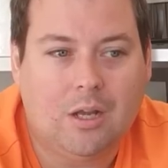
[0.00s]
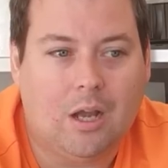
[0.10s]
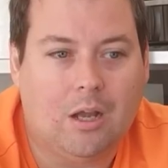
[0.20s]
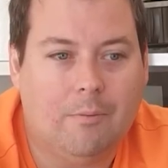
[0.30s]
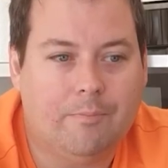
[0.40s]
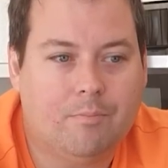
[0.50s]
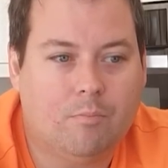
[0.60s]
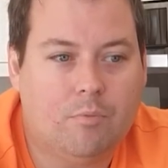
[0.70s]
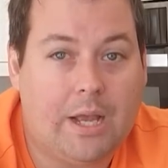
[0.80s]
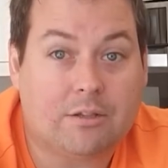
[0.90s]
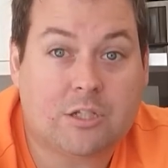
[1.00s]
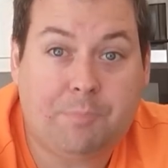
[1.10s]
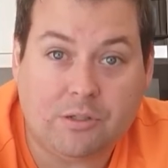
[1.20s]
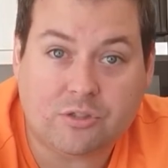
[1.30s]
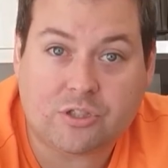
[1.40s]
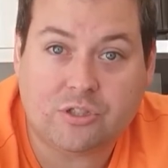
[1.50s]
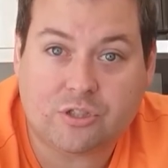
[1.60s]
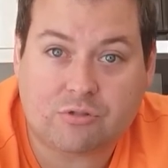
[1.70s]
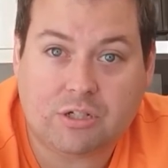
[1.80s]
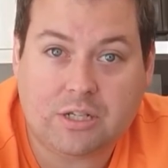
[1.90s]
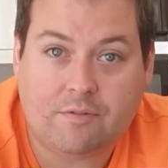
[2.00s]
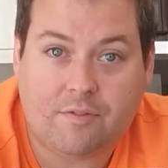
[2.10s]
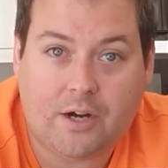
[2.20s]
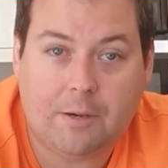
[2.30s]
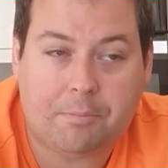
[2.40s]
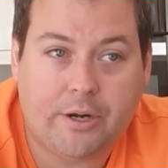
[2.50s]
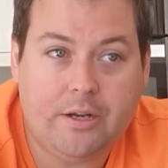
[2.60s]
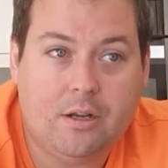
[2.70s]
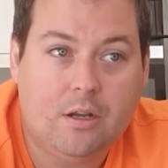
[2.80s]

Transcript: Um, our sponsors, 3DFilaprint,